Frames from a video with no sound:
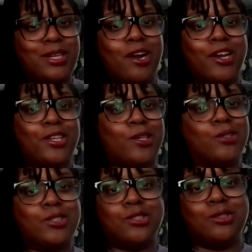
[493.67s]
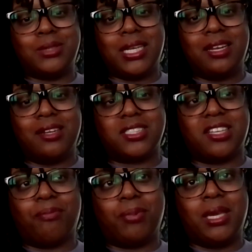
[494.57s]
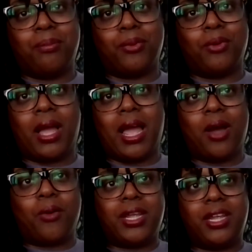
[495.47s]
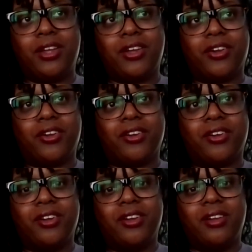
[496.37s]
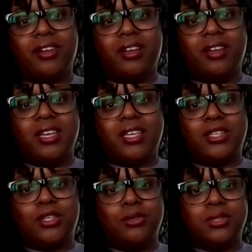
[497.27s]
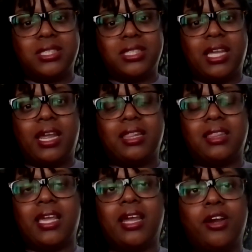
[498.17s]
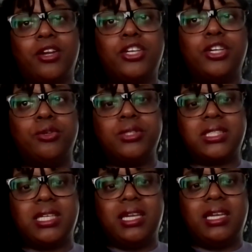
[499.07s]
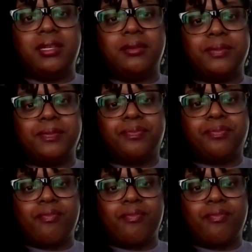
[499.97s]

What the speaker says: There are YouTube channels of people out here they're using